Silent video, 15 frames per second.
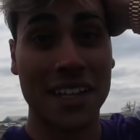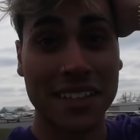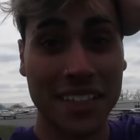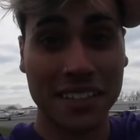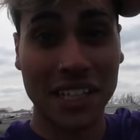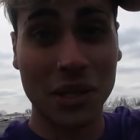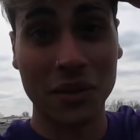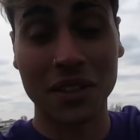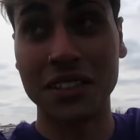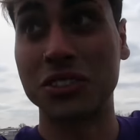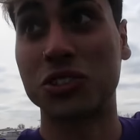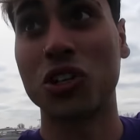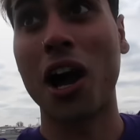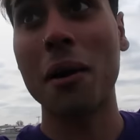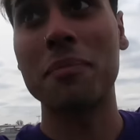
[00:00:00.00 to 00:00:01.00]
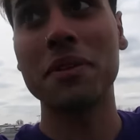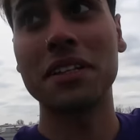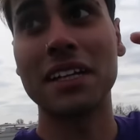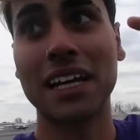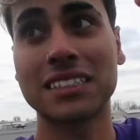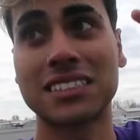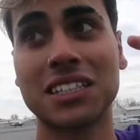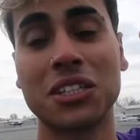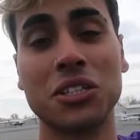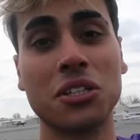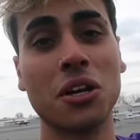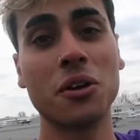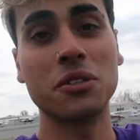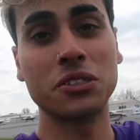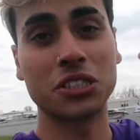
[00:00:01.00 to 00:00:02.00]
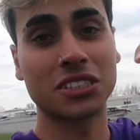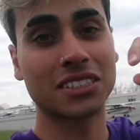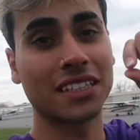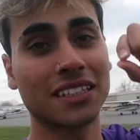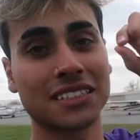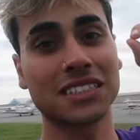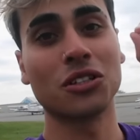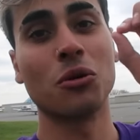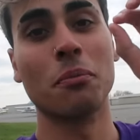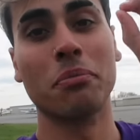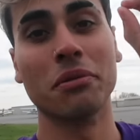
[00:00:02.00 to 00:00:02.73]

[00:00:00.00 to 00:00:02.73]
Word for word: I didn't think they were gonna drop it. Next thing you know, you just see this little